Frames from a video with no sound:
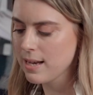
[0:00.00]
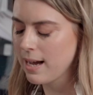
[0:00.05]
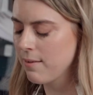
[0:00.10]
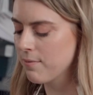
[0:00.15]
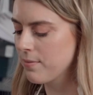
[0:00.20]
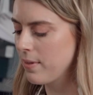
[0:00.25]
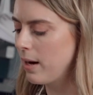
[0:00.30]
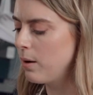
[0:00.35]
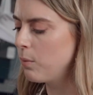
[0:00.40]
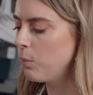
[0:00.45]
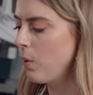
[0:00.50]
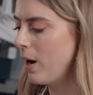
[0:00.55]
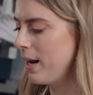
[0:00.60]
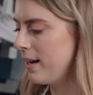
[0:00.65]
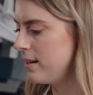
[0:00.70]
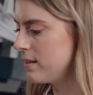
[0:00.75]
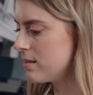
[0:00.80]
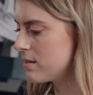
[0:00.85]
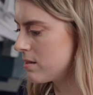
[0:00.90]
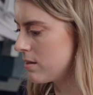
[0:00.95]
to have that
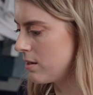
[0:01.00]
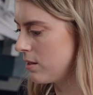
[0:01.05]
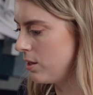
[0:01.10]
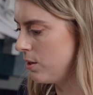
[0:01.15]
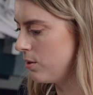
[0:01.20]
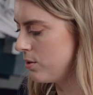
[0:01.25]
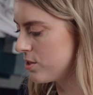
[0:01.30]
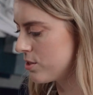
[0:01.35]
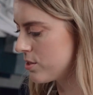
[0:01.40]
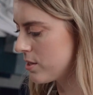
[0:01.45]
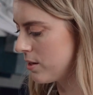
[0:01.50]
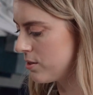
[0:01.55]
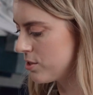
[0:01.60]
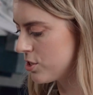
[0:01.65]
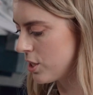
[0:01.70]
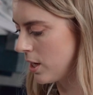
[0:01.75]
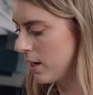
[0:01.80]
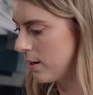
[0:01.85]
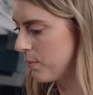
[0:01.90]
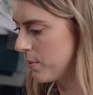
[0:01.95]
weight that you'd
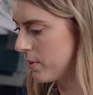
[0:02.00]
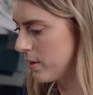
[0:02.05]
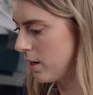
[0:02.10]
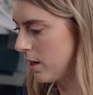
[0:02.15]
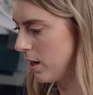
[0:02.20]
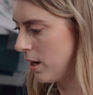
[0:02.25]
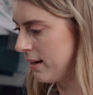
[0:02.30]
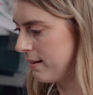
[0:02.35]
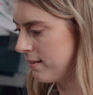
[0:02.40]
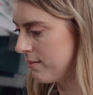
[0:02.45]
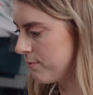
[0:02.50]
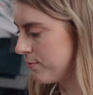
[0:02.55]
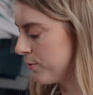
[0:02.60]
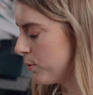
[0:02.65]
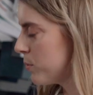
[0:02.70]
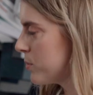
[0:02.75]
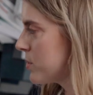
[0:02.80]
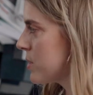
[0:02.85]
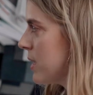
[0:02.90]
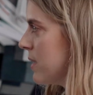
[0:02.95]
associate with the late
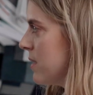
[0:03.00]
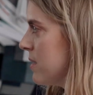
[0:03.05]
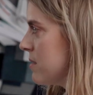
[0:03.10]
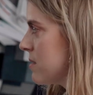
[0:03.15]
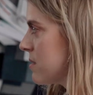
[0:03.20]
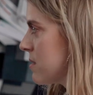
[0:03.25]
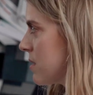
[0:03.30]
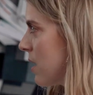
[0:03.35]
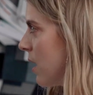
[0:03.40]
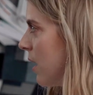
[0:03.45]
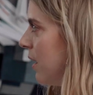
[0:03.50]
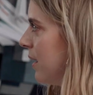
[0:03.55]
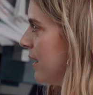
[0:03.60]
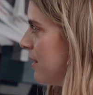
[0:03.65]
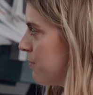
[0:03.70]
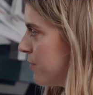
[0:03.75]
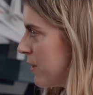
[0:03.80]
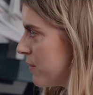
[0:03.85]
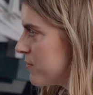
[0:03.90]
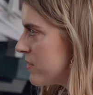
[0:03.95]
40s,
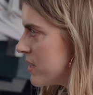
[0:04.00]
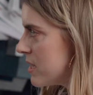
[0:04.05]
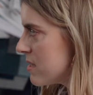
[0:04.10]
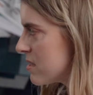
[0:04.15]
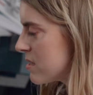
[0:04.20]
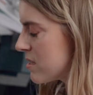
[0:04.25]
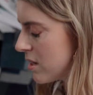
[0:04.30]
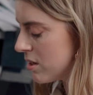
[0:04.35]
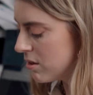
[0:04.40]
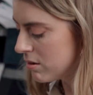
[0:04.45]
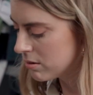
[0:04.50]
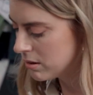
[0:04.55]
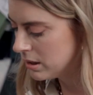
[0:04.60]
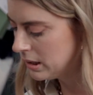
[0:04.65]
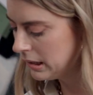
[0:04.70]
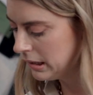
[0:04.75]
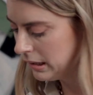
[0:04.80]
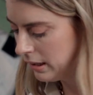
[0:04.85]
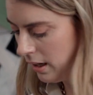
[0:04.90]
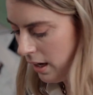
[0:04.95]
early 50s suit,
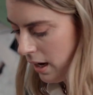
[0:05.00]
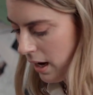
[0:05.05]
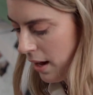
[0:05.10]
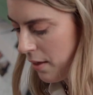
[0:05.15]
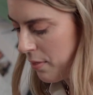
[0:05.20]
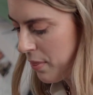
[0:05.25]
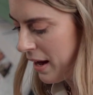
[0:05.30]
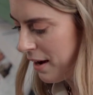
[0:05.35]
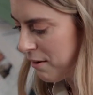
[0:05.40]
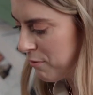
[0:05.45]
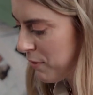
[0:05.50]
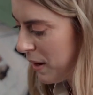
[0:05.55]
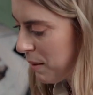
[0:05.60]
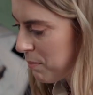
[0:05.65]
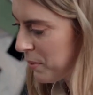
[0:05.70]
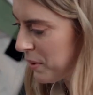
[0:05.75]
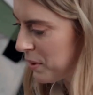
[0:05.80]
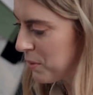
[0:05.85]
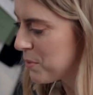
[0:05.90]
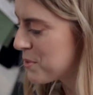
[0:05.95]
and that
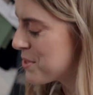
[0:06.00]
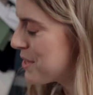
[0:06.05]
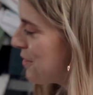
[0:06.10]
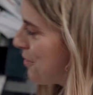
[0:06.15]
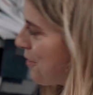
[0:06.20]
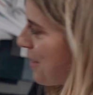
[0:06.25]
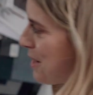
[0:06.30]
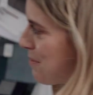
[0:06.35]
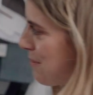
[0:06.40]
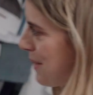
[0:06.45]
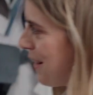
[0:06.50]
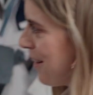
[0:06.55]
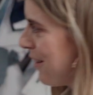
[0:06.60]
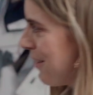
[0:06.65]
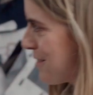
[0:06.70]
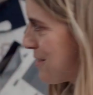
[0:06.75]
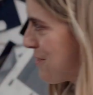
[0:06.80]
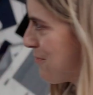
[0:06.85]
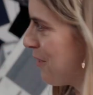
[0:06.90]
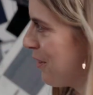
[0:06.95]
fabric was incredibly hard to